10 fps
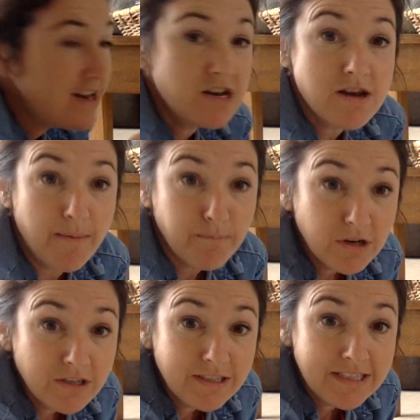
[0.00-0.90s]
could
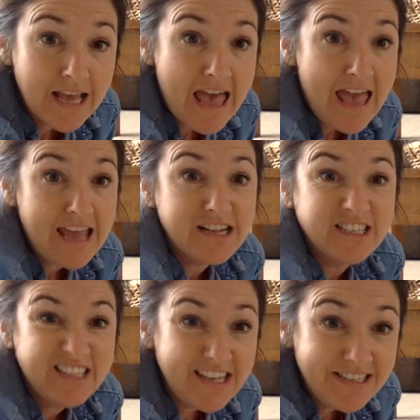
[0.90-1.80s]
write numbers
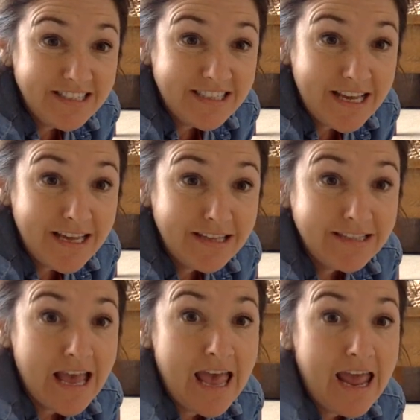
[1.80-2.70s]
in
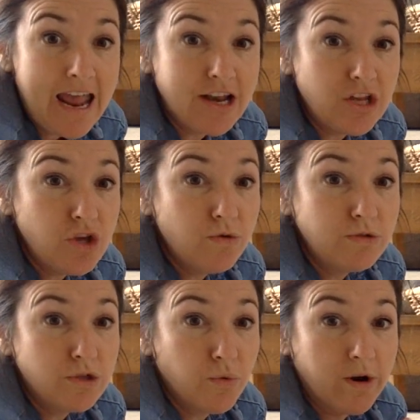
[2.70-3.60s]
sentences
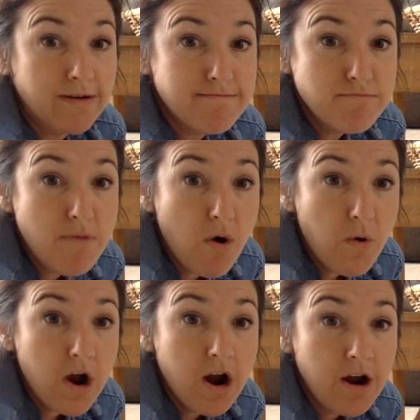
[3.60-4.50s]
and use the
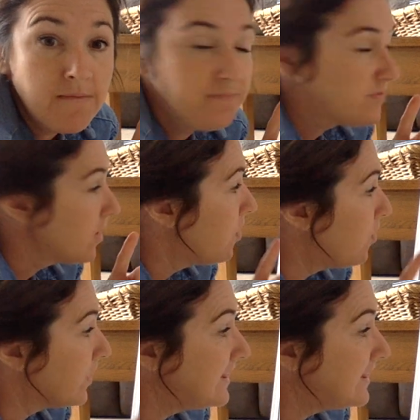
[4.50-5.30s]
word more